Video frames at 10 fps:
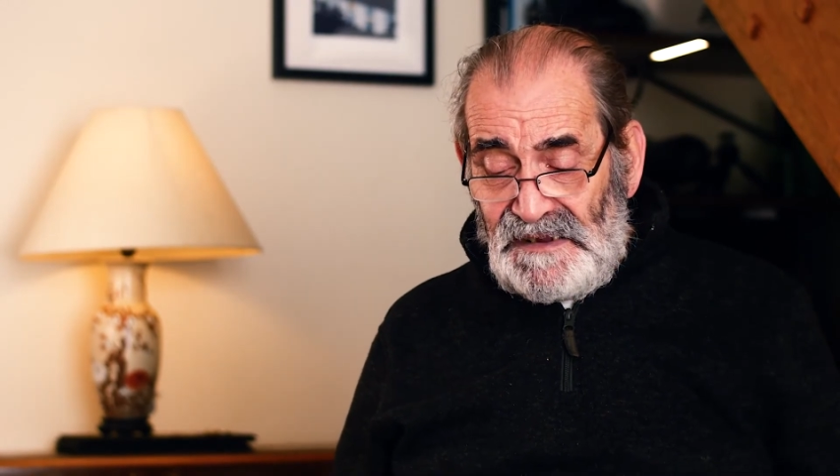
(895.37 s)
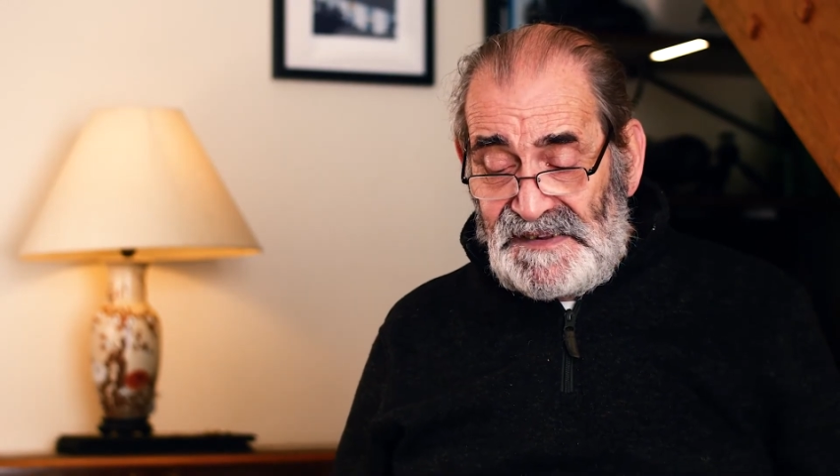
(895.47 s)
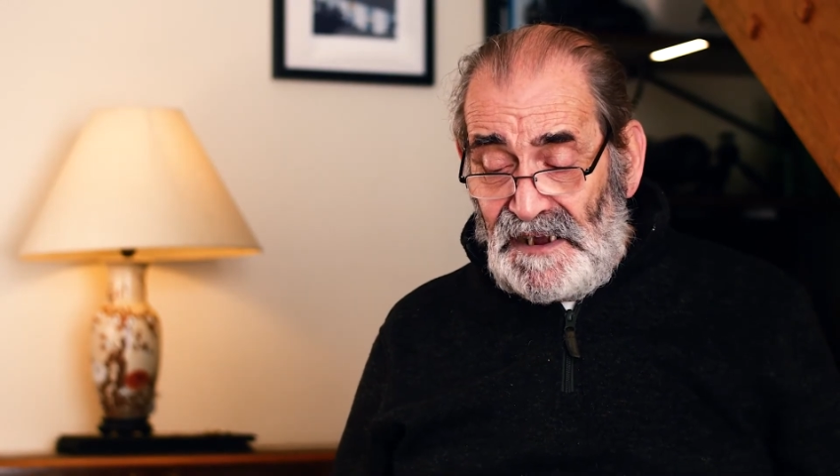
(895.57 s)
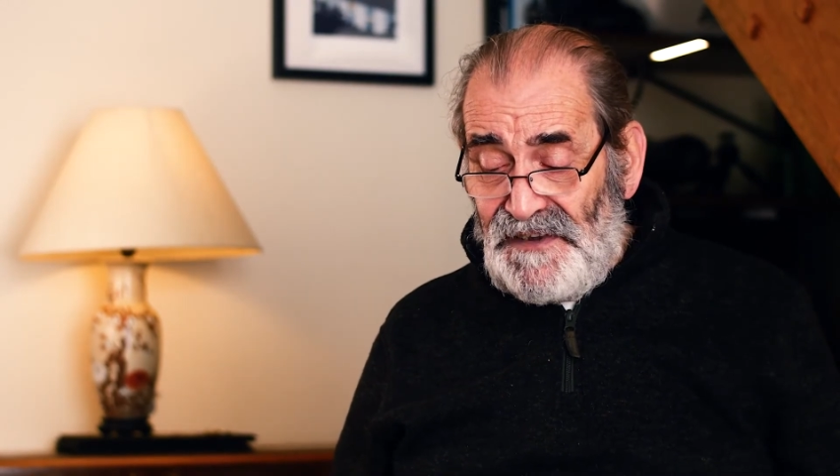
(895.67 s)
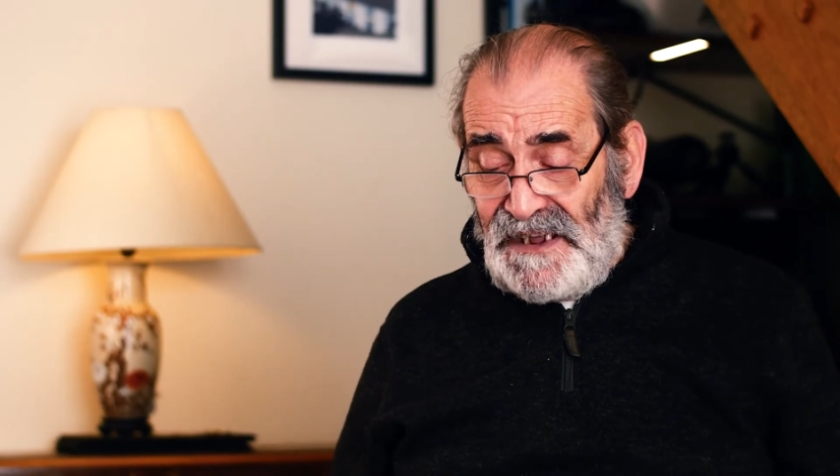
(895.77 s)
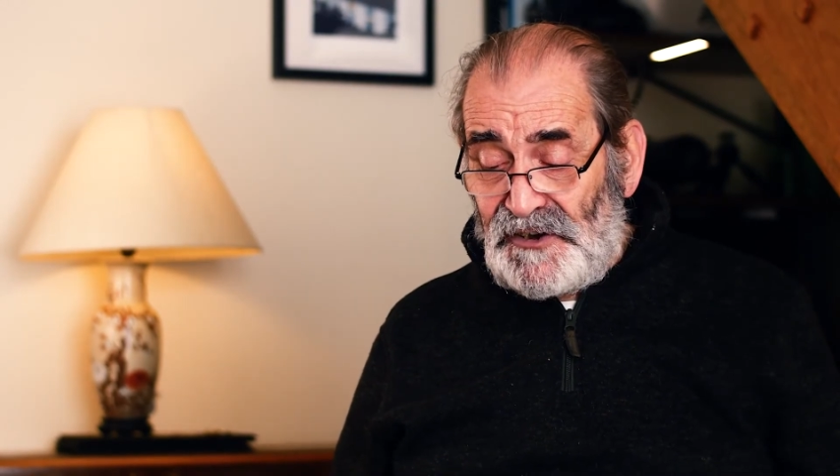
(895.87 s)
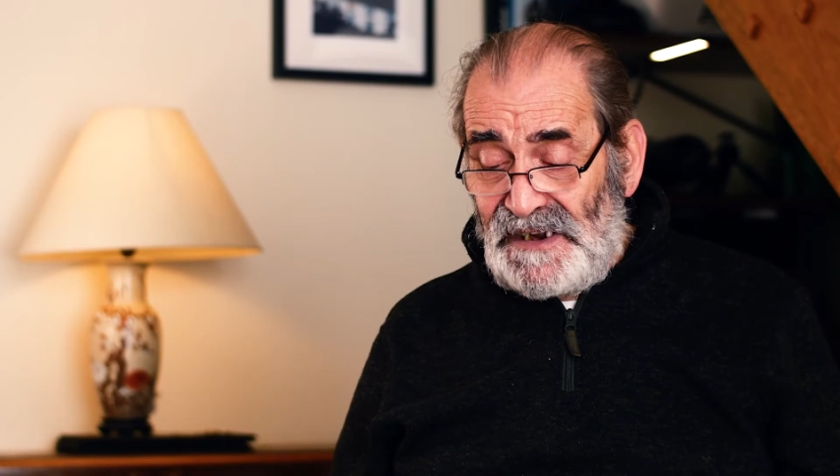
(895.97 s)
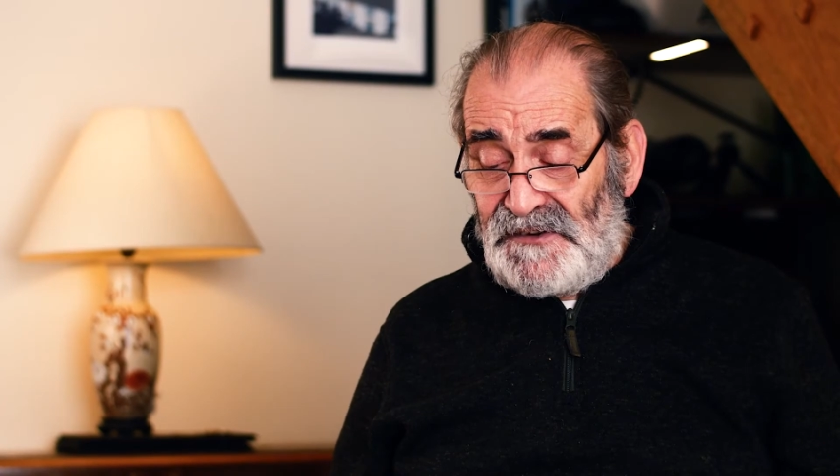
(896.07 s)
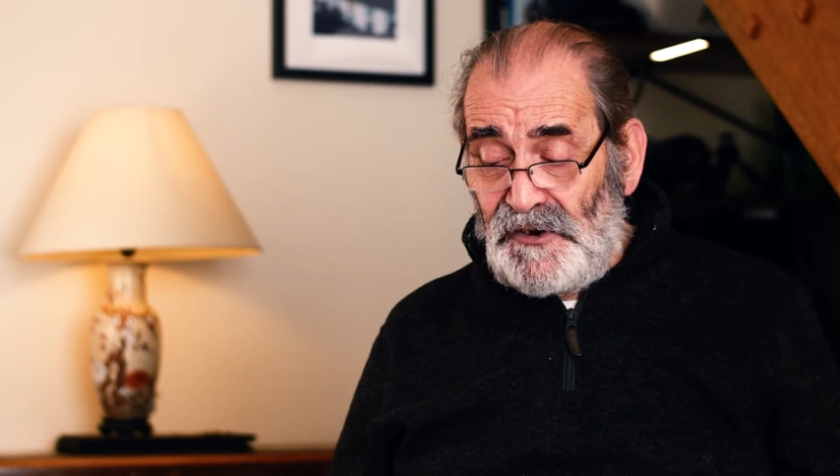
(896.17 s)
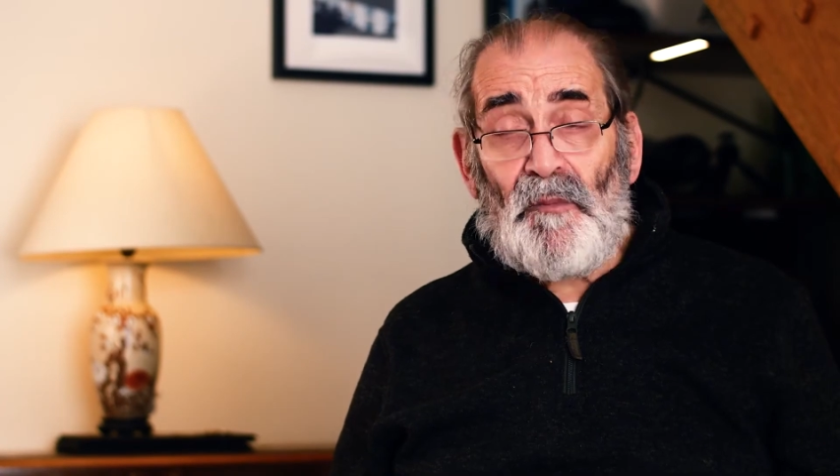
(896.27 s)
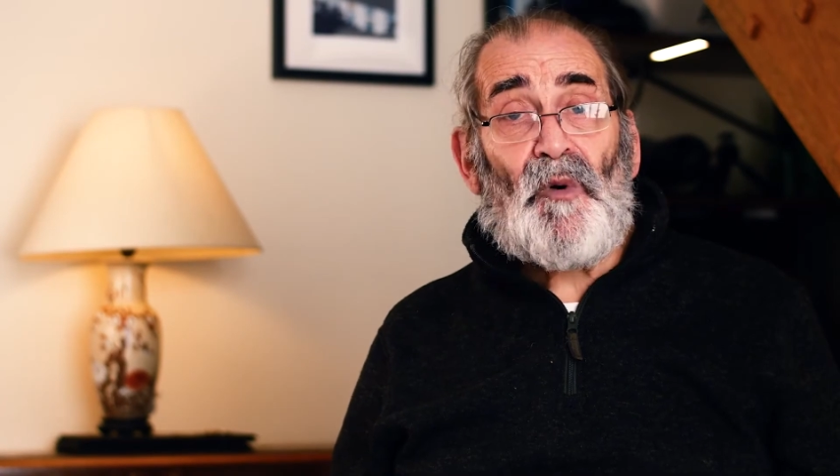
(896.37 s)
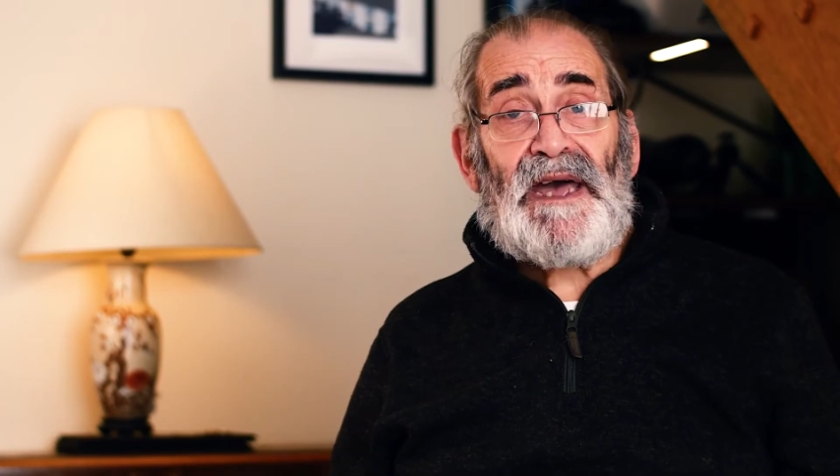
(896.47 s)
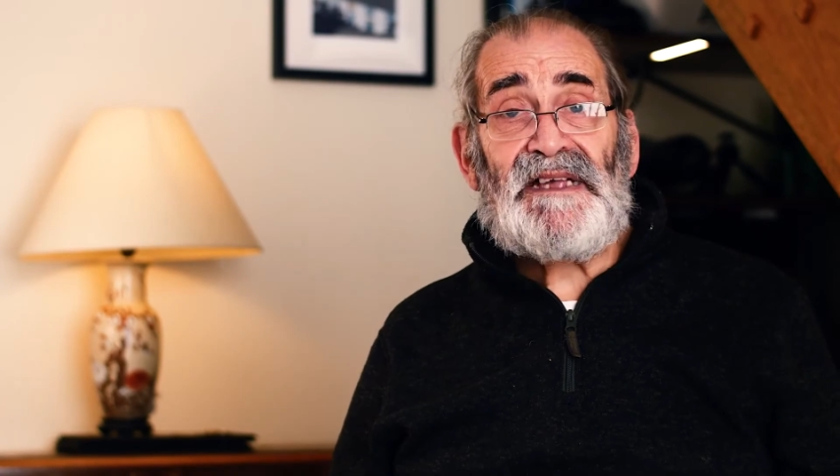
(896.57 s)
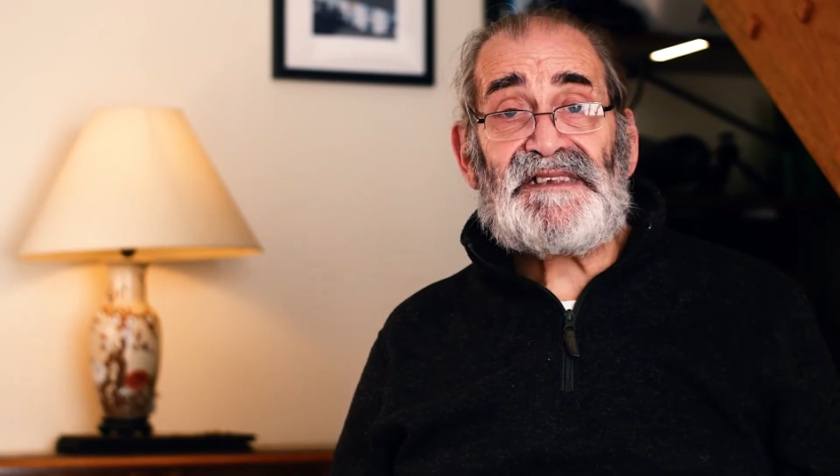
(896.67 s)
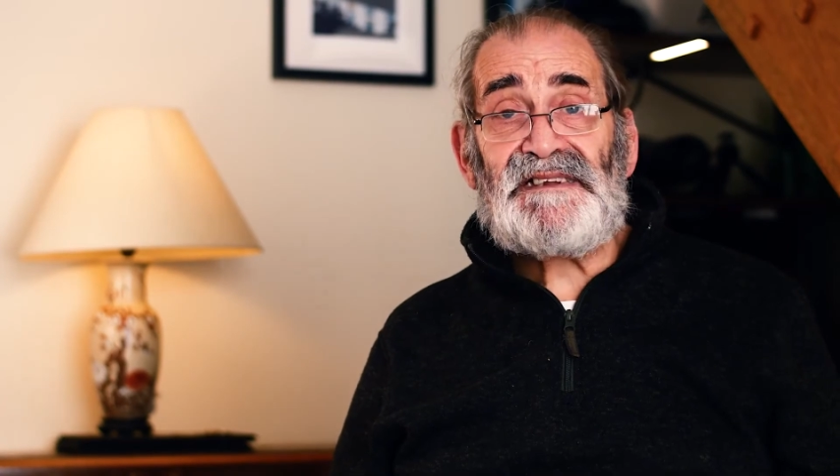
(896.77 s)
Sophie Edgley, Tom Wares